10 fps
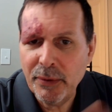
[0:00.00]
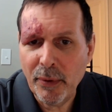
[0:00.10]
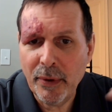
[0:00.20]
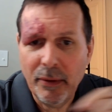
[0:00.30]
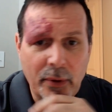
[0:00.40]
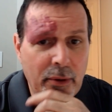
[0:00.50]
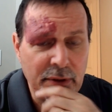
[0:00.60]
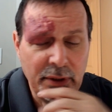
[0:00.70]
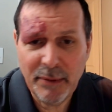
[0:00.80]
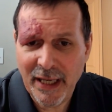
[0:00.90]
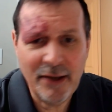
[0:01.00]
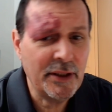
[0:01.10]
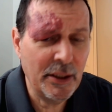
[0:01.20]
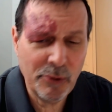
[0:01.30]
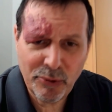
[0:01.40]
or some of the
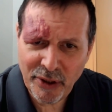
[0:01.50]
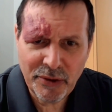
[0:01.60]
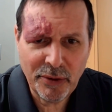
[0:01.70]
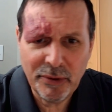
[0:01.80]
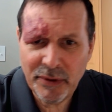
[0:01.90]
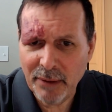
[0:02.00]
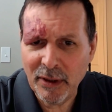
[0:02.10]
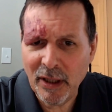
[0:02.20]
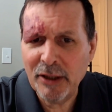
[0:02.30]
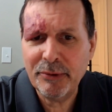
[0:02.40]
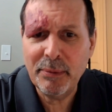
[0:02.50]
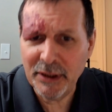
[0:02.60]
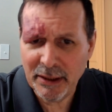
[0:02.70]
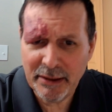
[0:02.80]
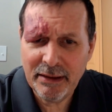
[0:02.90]
housekeepers just do some laundry,
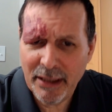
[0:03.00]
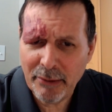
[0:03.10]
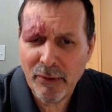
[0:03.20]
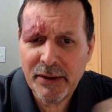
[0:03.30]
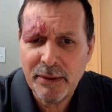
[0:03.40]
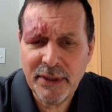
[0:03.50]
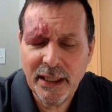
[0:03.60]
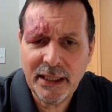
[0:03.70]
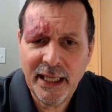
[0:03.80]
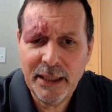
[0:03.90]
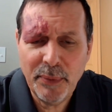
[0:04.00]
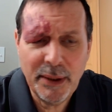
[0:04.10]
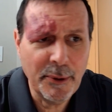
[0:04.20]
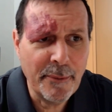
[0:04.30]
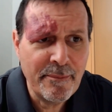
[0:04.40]
but there were some dedicated
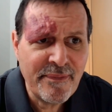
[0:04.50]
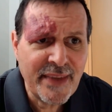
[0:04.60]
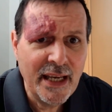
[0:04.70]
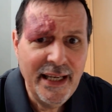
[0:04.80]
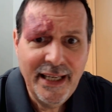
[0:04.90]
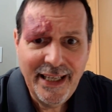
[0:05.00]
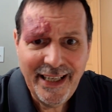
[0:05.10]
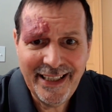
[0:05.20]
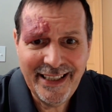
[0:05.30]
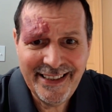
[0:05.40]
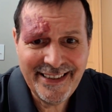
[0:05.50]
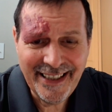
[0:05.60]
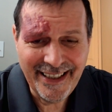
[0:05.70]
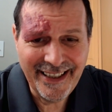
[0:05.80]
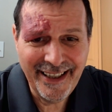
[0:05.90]
people. And